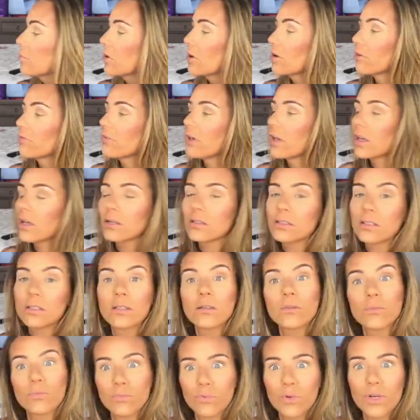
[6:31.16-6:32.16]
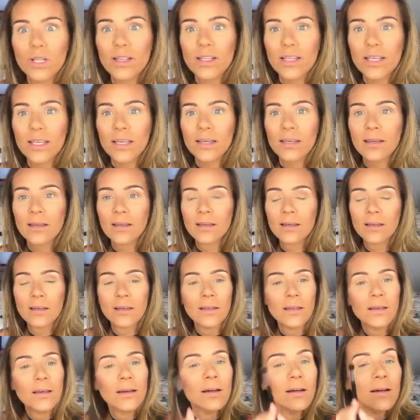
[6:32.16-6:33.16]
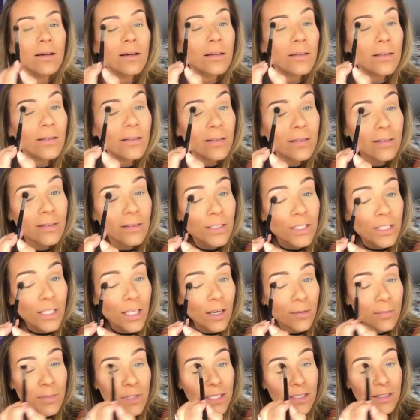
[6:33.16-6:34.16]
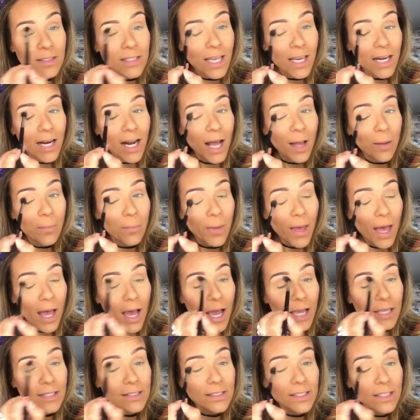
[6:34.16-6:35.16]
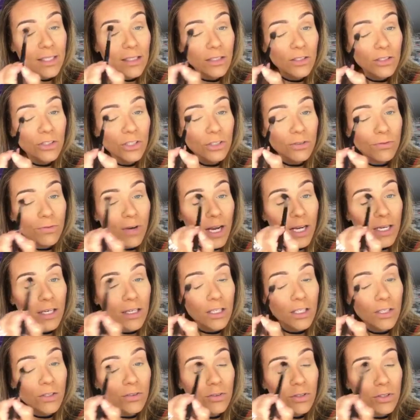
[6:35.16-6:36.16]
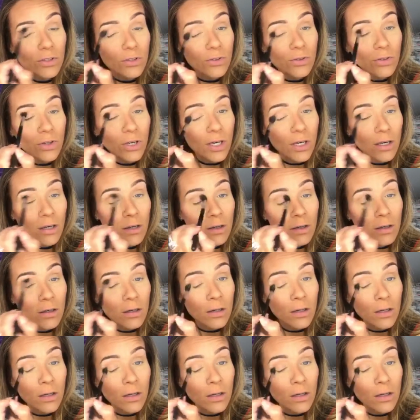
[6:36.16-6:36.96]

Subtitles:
Perfect. Really? She comes in saying, I'm back. I see you. You're riding a unicorn.